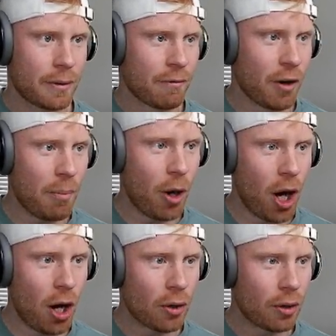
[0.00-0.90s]

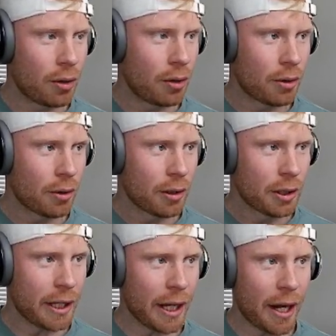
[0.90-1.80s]
Bumble!
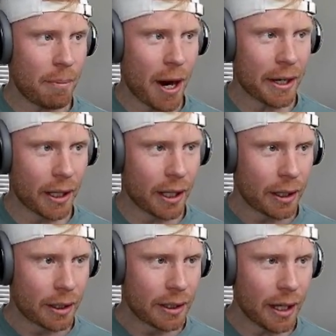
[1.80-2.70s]
Get it, Micah!
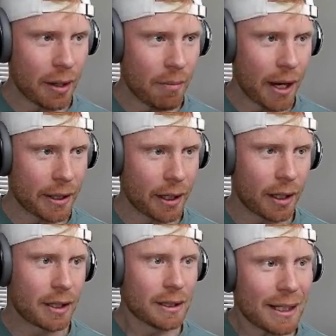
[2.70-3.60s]
Get it, Micah!
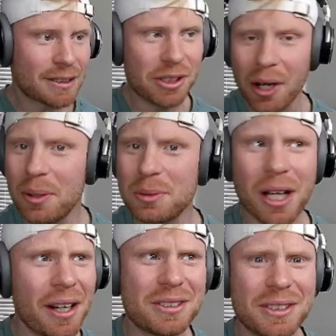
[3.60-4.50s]
Let's go!
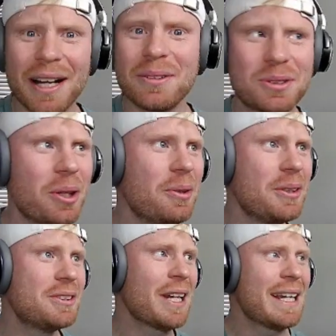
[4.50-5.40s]
Touchdown,
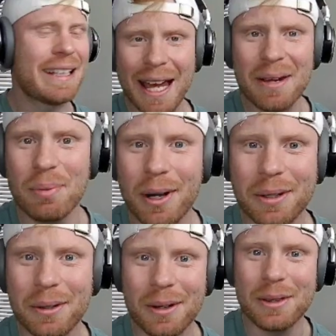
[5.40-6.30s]
Tunas! Game
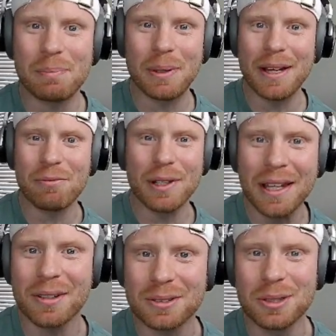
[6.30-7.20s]
breaker on the play. If we
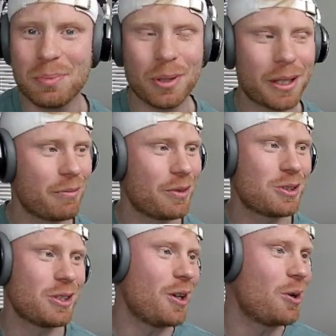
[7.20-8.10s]
get our two-point
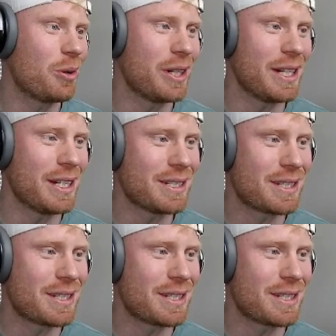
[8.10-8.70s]
conversion, all we need is